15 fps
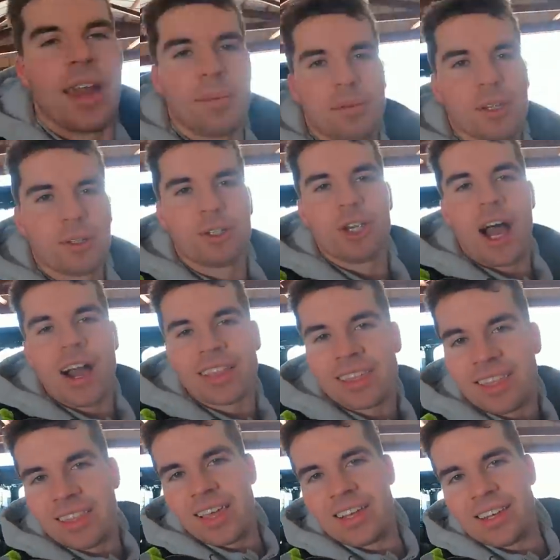And I'm so
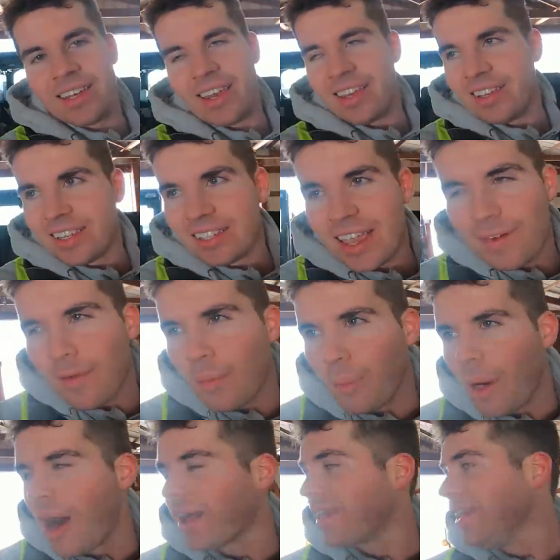shocked that that doesn't have a
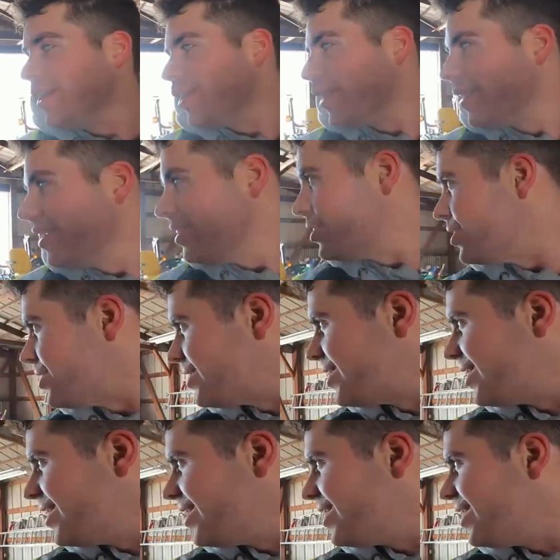block heater and it just
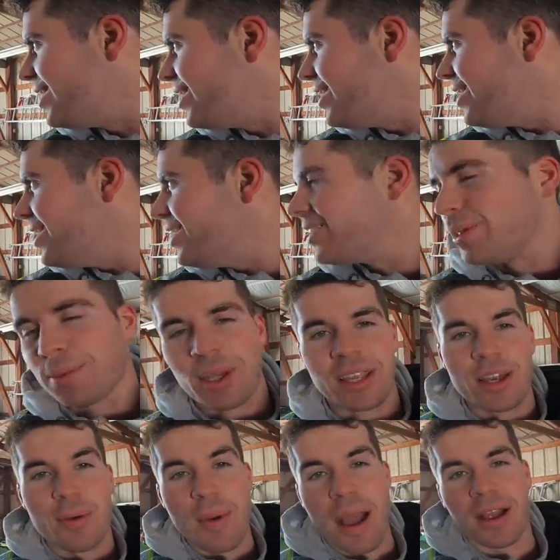seems
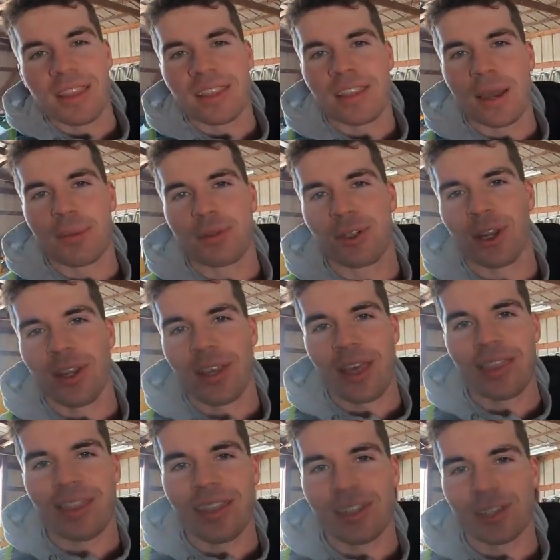like no matter the temperature,
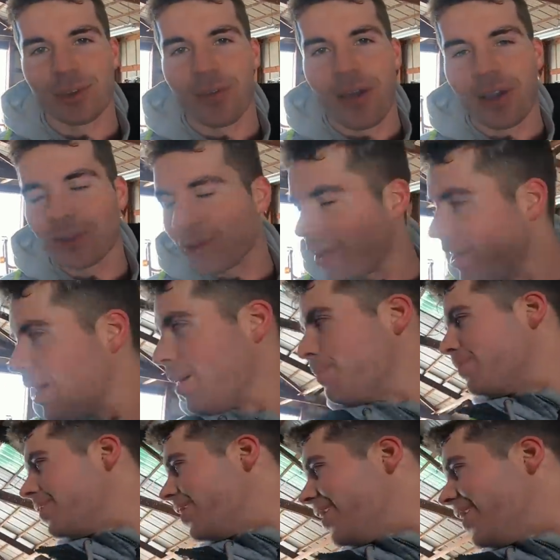that thing just fires right up.